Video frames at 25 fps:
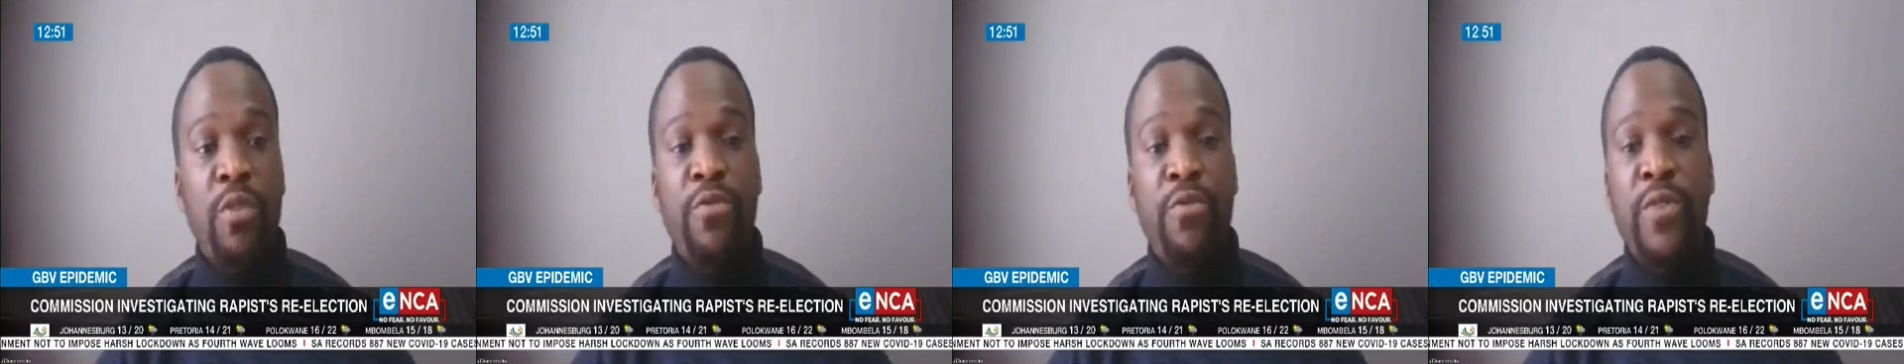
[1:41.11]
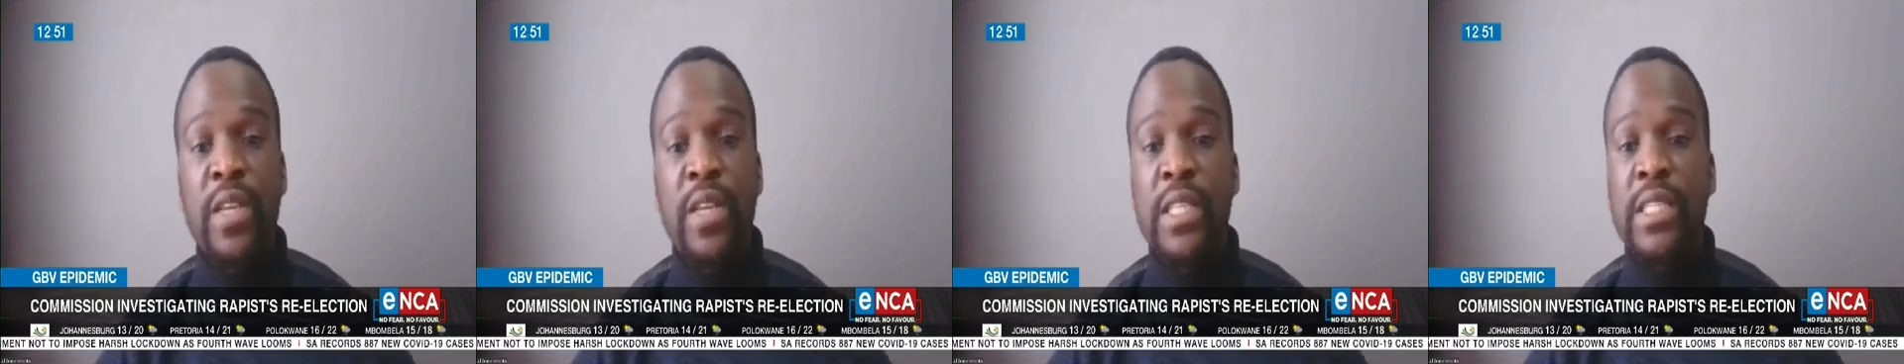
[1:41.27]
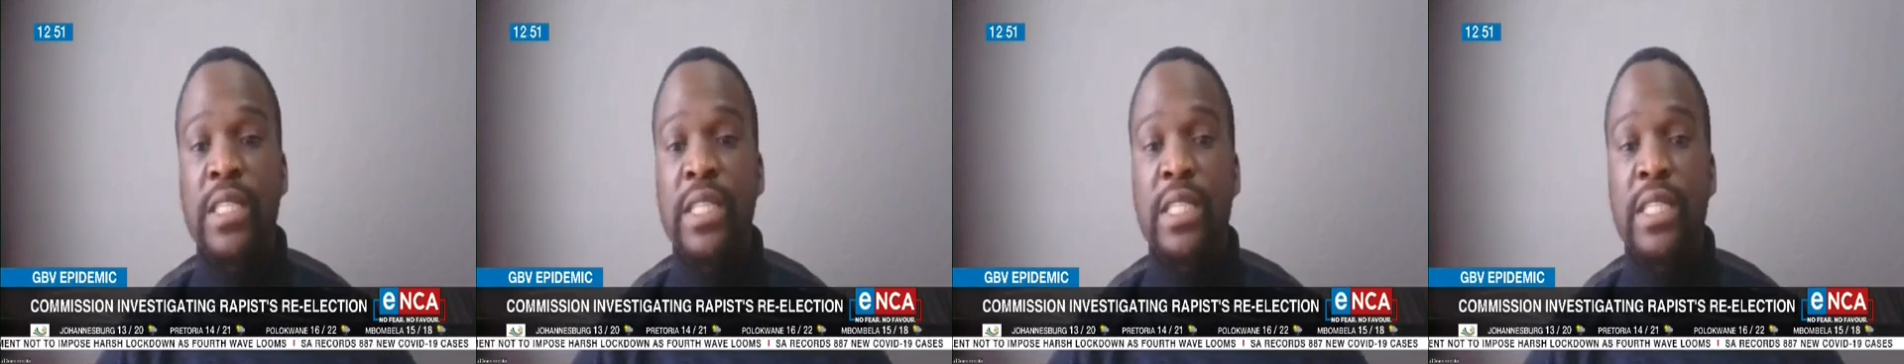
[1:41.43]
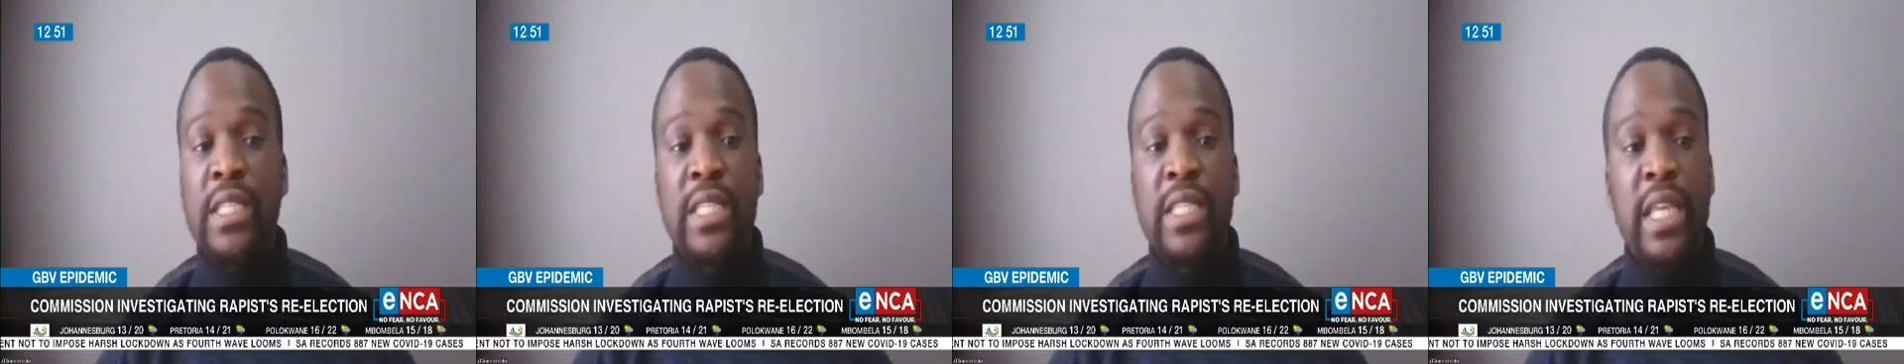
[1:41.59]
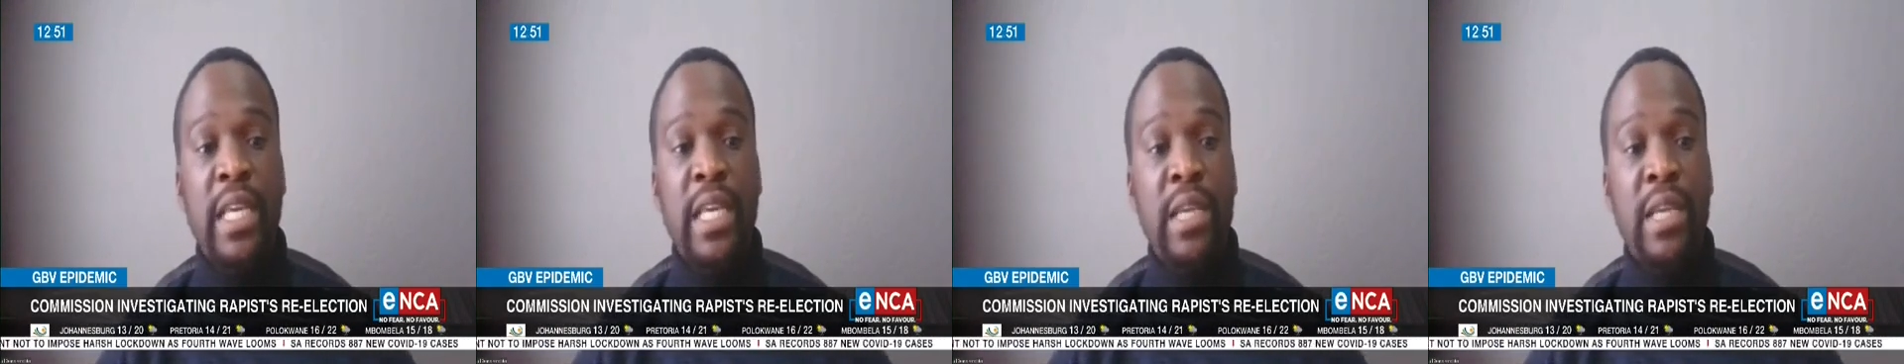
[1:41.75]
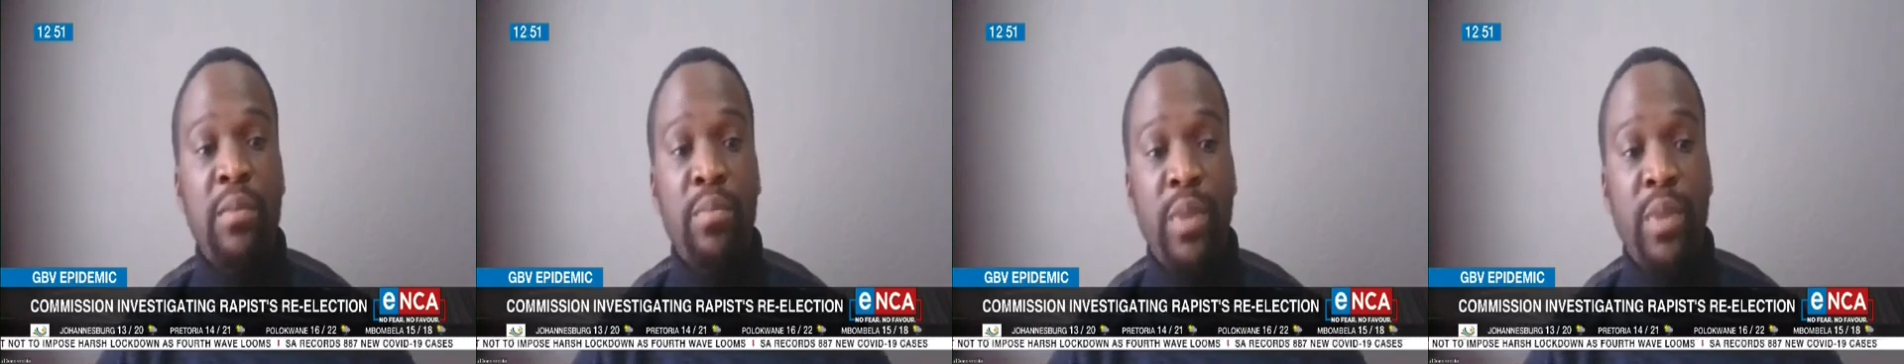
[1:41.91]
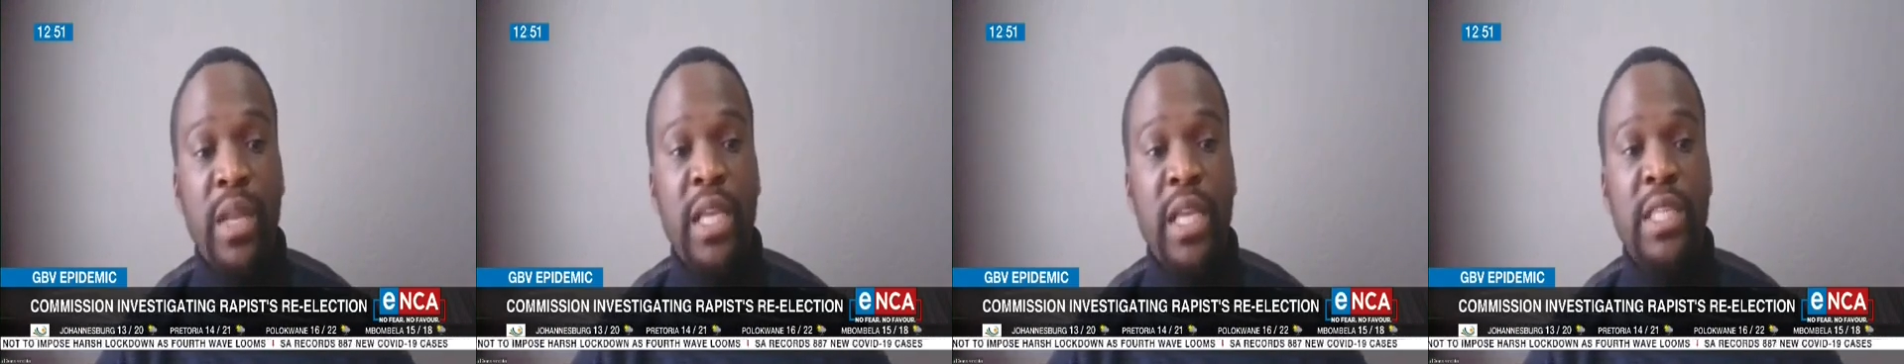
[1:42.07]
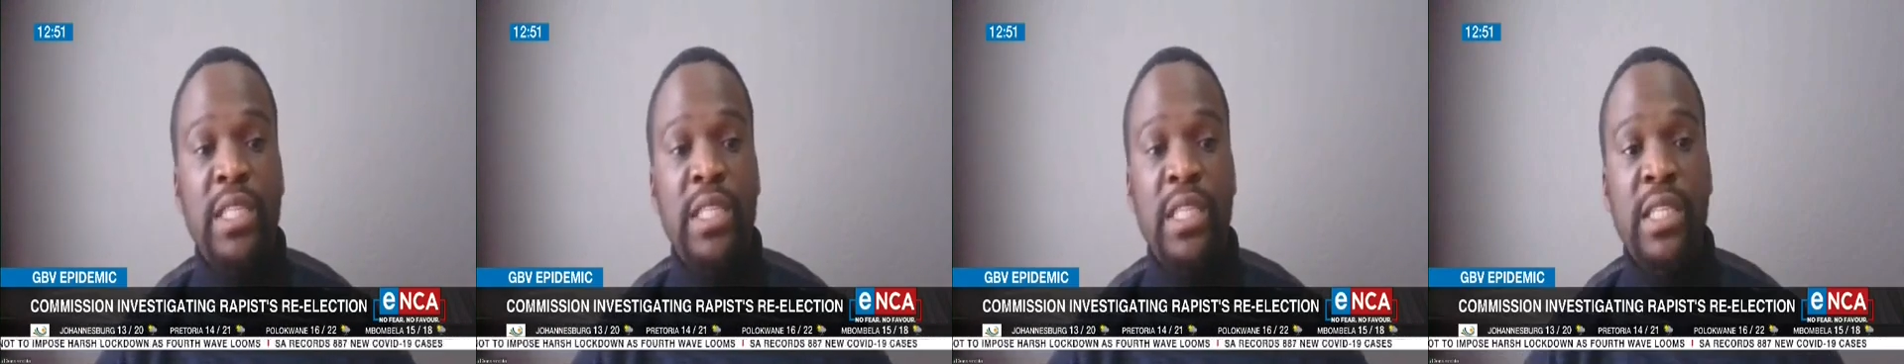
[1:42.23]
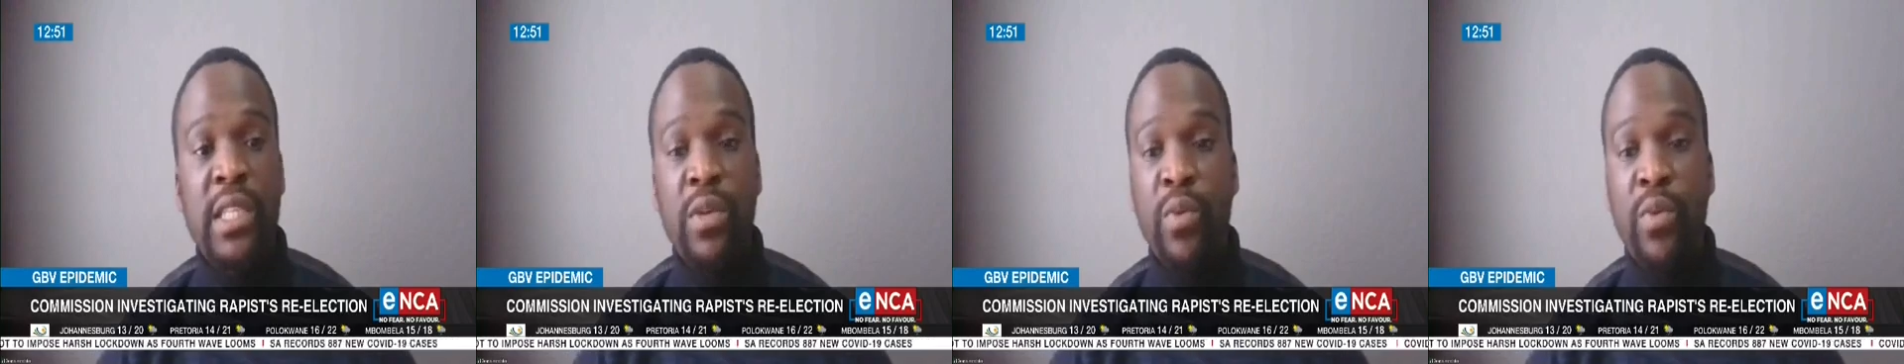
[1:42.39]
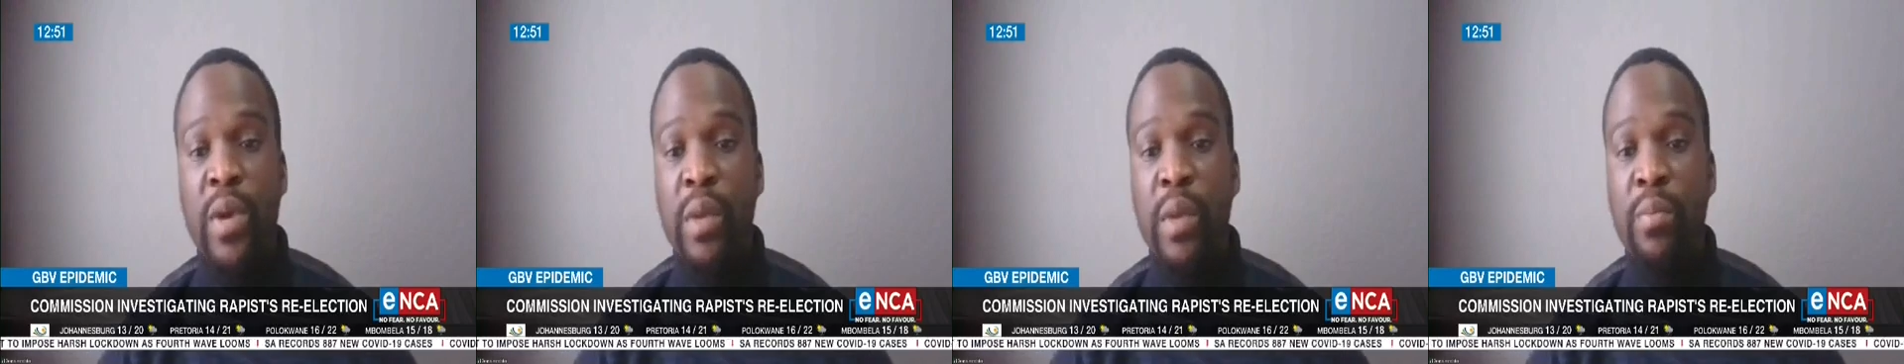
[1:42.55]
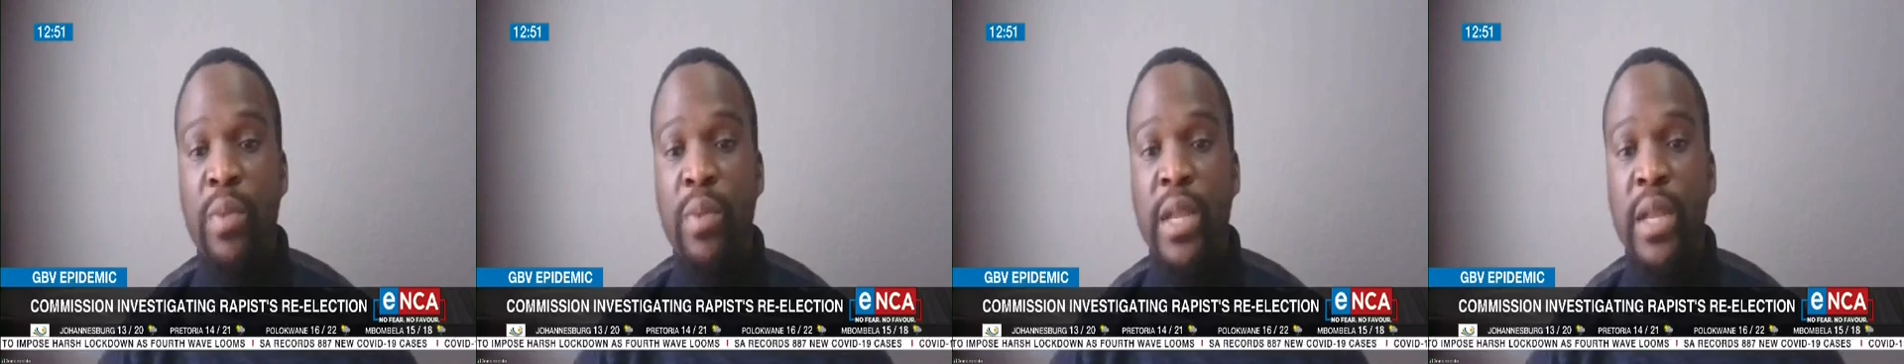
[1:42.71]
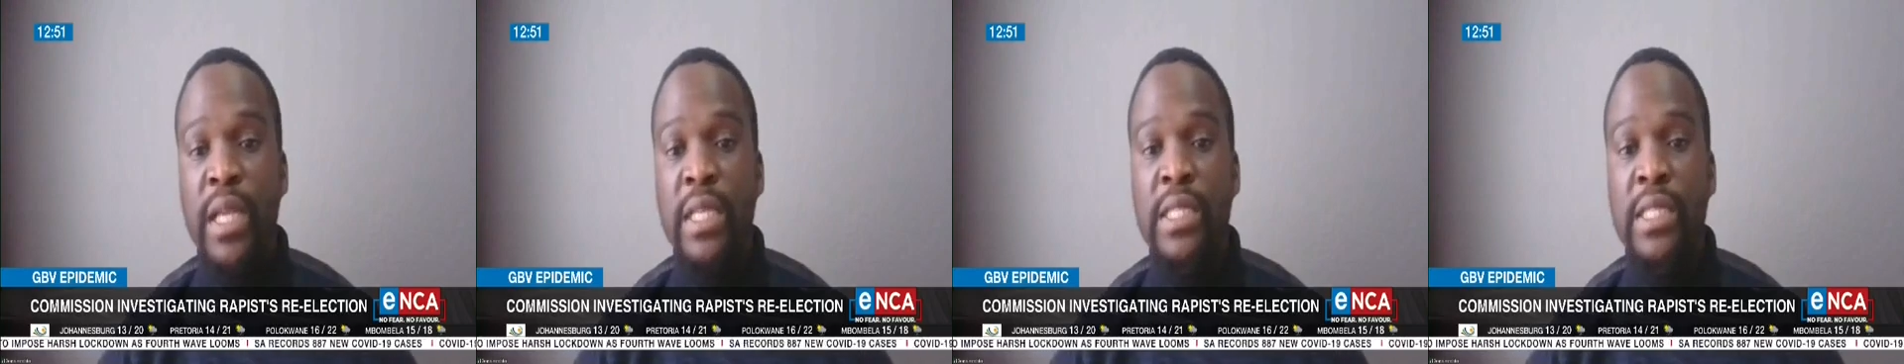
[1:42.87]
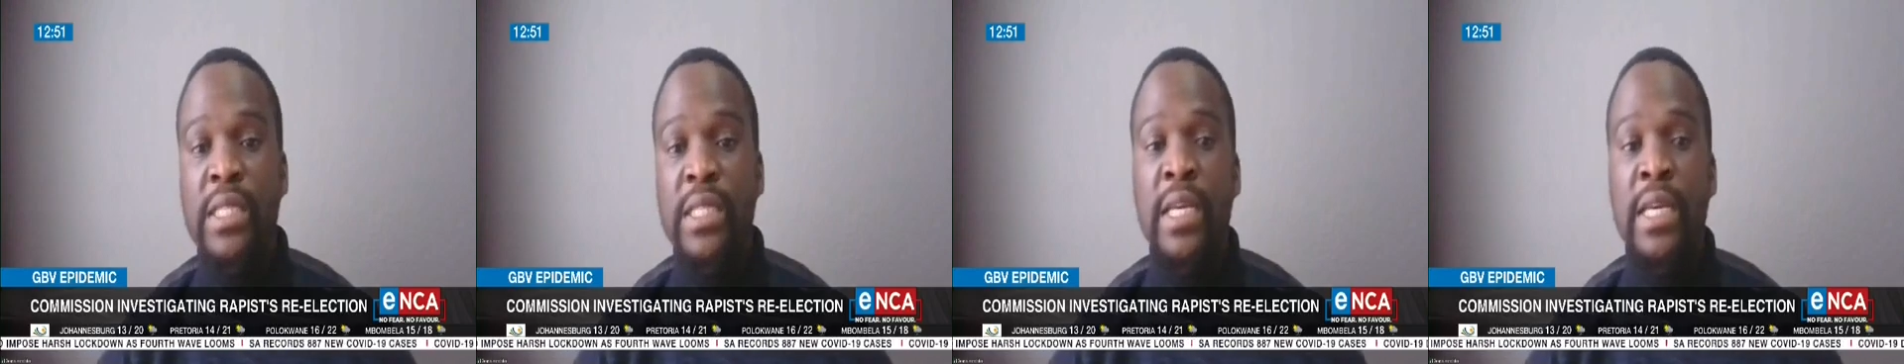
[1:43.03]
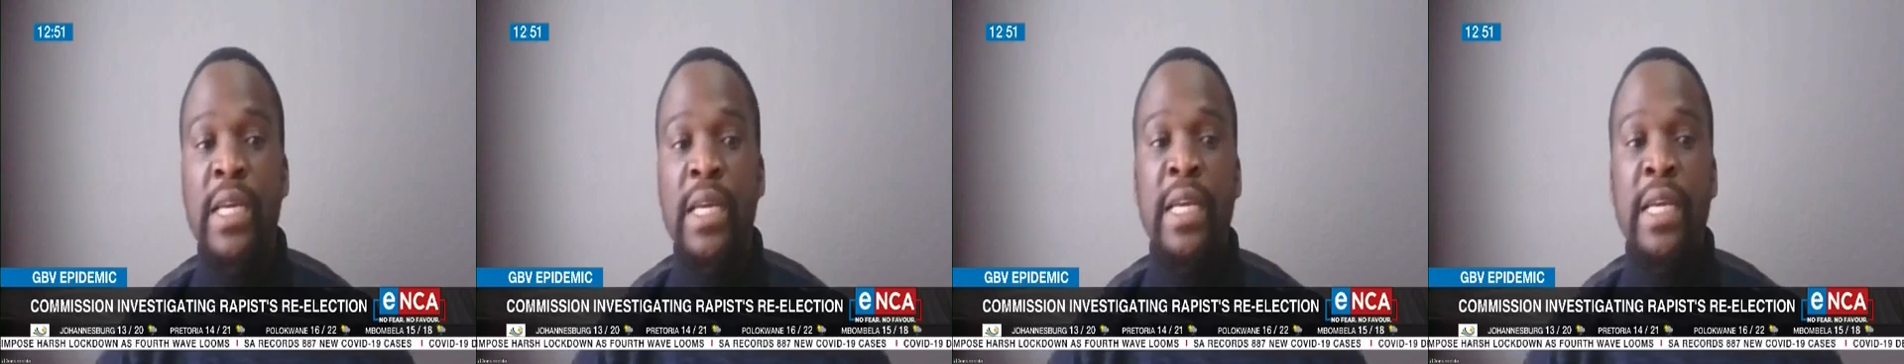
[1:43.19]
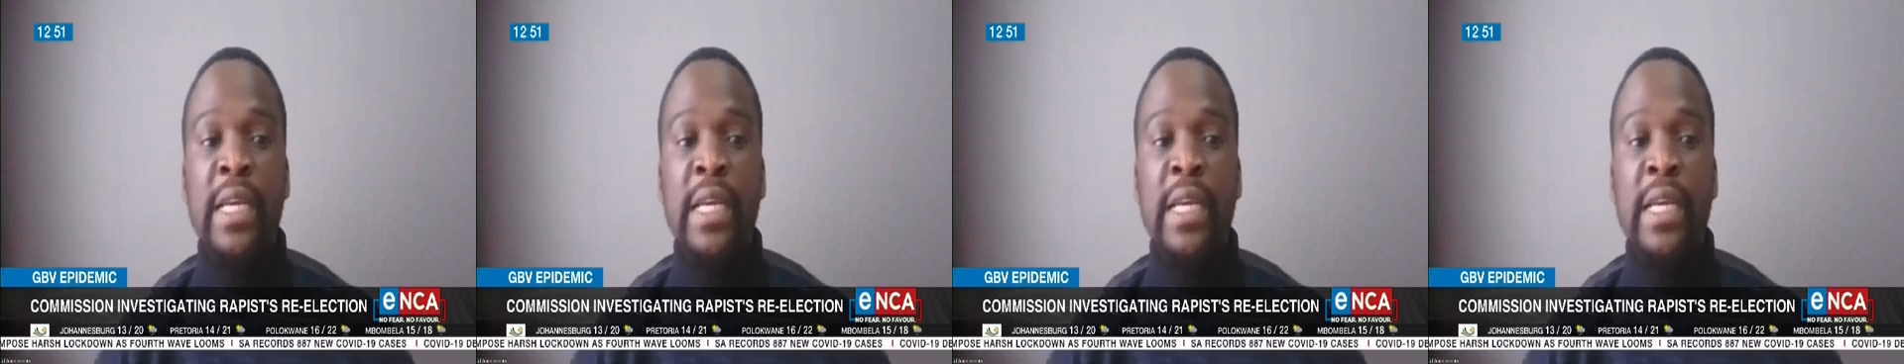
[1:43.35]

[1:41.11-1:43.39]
offenses taking place in the workplace,